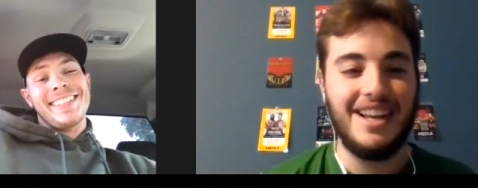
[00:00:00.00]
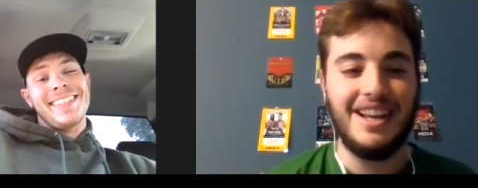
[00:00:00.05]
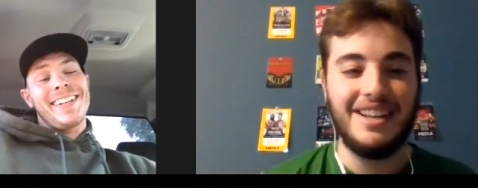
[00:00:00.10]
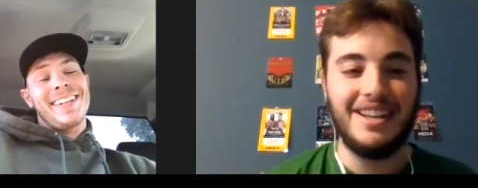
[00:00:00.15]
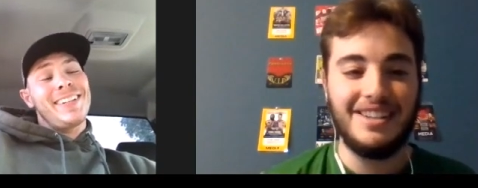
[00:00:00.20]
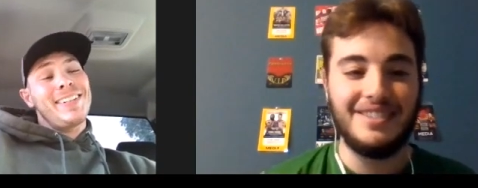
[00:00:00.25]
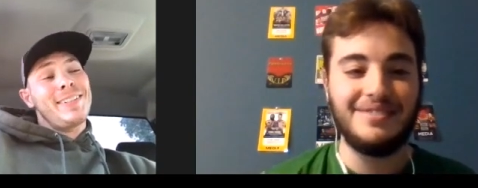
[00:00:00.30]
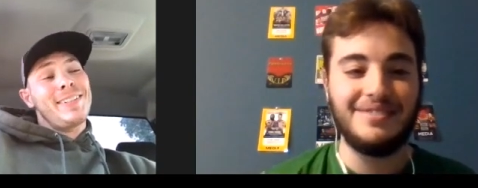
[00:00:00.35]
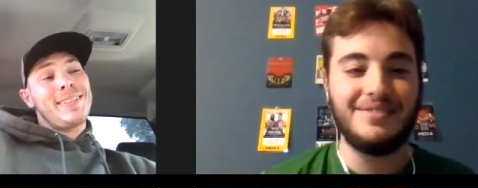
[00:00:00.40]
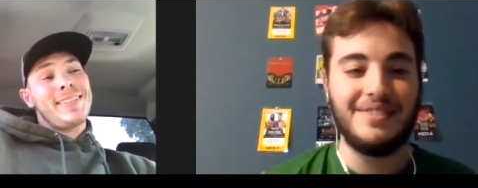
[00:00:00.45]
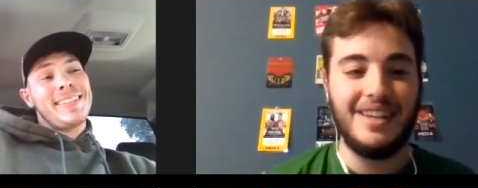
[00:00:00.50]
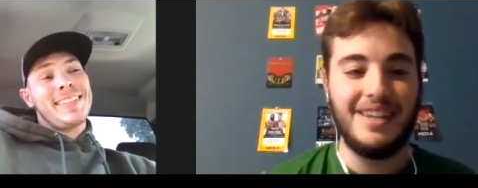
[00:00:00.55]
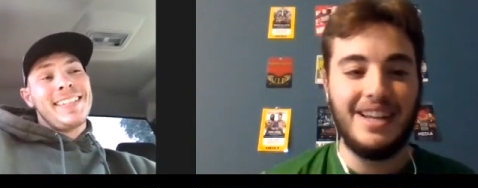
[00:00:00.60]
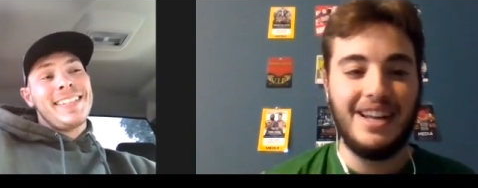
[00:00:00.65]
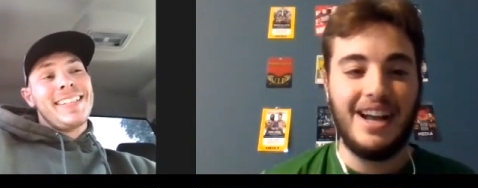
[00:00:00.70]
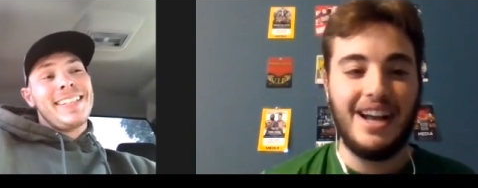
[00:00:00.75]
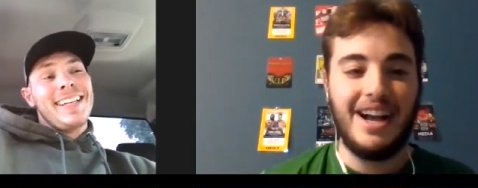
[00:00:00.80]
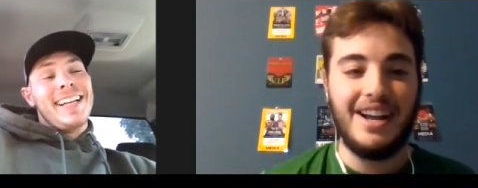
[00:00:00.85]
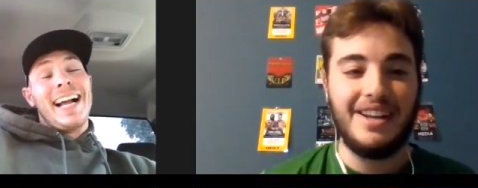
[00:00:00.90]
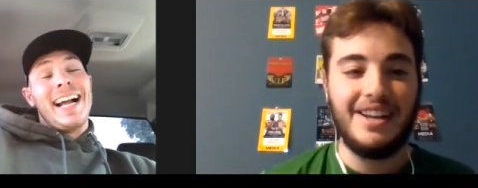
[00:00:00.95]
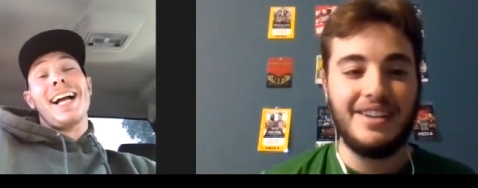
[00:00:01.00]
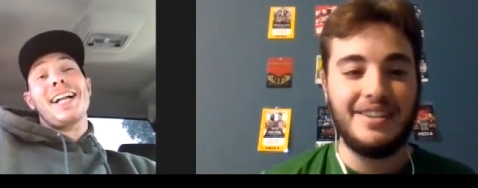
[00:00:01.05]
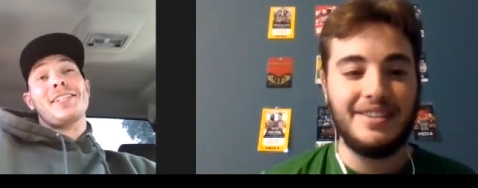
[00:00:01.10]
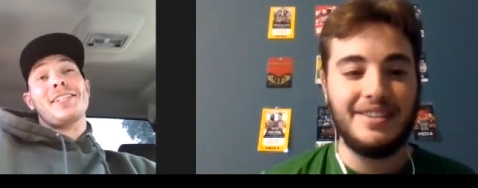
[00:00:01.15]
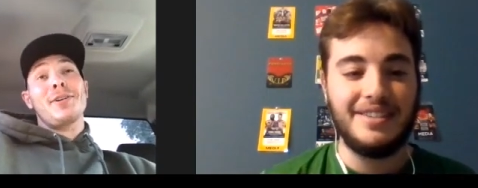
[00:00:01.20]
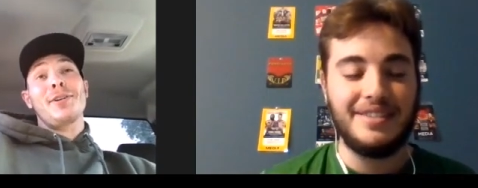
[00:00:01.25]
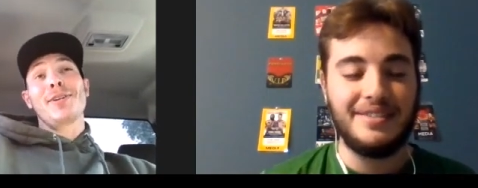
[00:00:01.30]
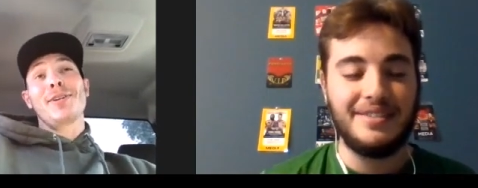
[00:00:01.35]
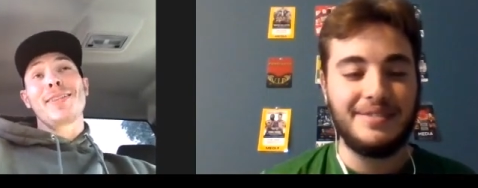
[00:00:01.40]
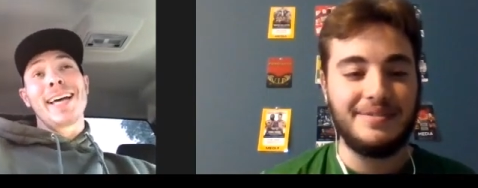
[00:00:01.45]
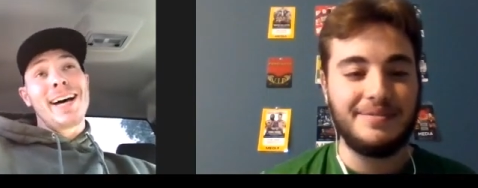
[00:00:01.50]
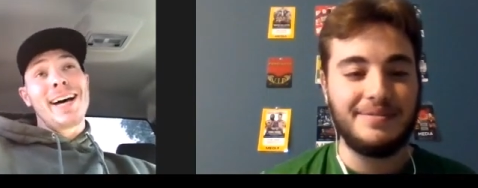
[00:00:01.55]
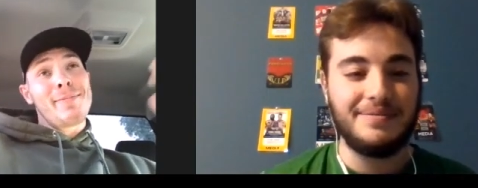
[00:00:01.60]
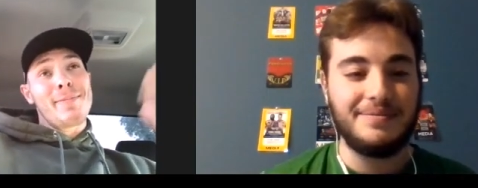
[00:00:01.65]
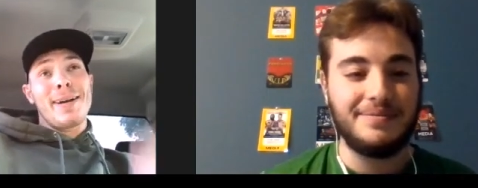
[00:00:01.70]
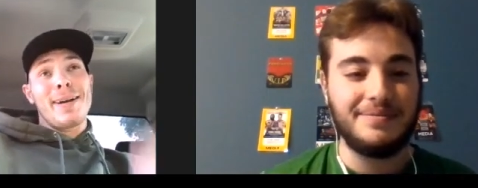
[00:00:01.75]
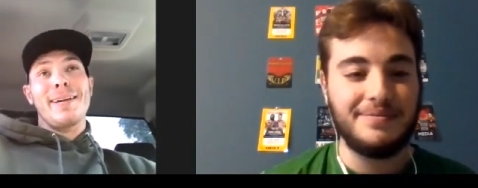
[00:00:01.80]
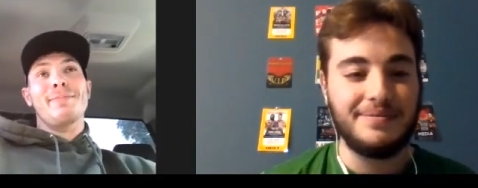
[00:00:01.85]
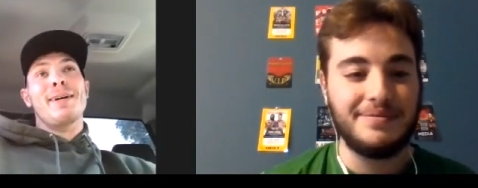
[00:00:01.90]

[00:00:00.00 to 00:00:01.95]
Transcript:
Speaker 1: So, I got told that my,